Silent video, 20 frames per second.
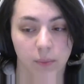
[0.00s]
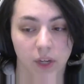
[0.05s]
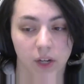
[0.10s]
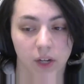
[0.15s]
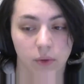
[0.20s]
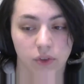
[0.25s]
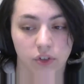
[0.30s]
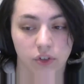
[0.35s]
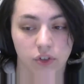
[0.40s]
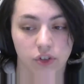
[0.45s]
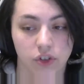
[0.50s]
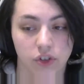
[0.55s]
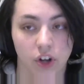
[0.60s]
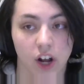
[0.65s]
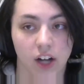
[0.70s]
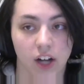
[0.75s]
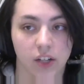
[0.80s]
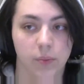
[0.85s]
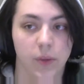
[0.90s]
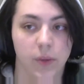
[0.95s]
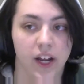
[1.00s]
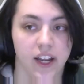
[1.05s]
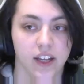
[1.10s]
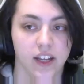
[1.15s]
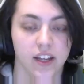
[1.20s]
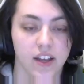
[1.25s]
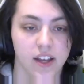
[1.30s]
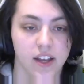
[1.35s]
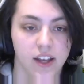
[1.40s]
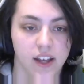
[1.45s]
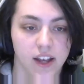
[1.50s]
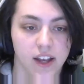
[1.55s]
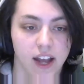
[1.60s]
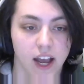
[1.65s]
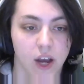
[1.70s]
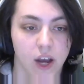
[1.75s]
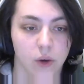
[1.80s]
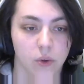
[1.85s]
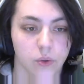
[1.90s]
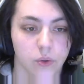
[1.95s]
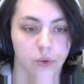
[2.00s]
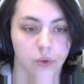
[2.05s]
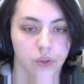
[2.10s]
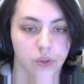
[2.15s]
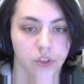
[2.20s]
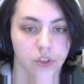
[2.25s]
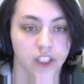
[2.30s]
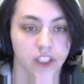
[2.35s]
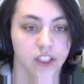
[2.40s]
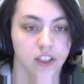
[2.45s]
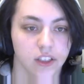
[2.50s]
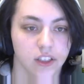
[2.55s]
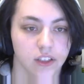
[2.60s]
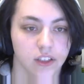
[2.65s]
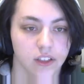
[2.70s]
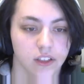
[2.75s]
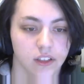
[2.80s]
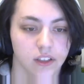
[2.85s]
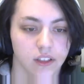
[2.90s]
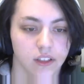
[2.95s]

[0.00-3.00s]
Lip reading: but I was shocked by how low